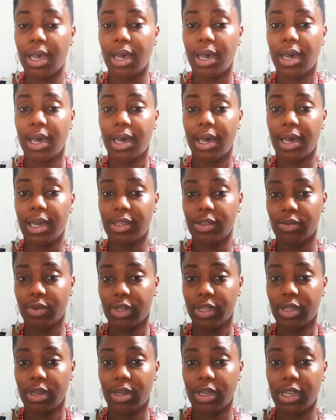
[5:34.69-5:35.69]
as
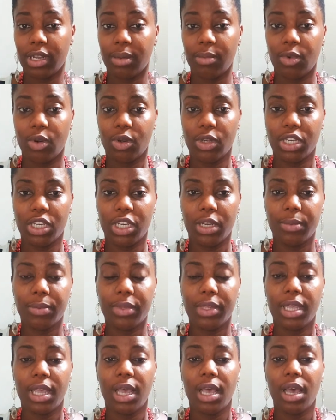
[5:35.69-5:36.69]
we're talking about shapes,